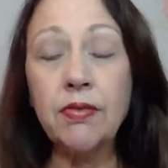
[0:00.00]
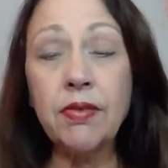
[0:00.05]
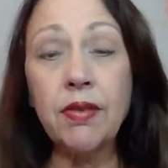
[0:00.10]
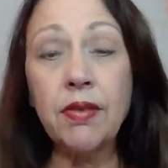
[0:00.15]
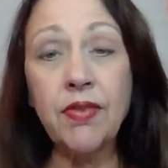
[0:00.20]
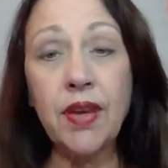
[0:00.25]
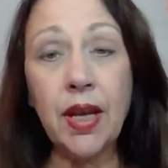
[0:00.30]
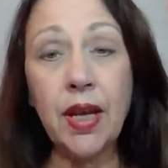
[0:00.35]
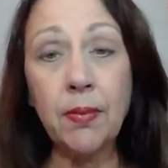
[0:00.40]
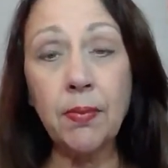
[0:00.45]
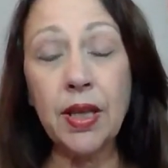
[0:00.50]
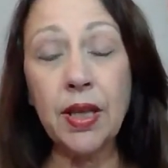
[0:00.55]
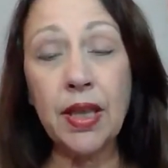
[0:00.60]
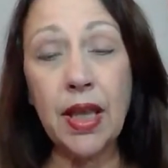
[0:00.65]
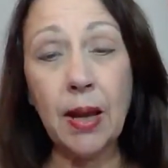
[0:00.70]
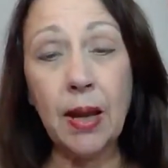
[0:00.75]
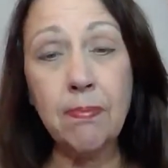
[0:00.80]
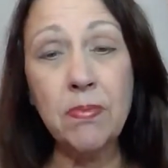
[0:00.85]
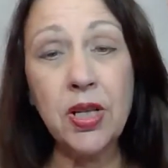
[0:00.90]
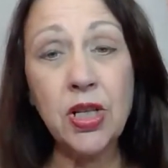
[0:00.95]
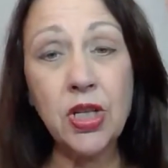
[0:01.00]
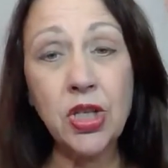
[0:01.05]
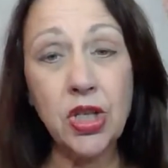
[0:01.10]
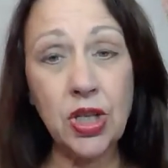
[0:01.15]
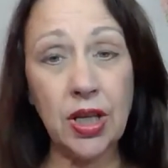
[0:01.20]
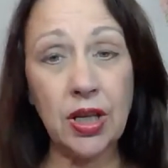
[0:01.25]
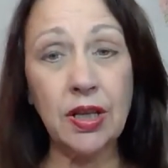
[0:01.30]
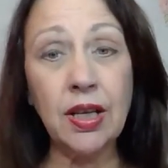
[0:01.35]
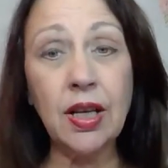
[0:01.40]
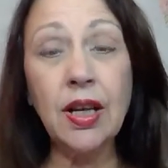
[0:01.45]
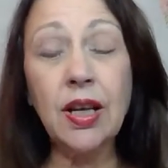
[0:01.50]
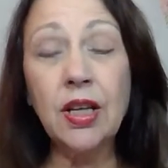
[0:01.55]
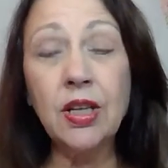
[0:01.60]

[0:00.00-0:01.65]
of the family, that mission,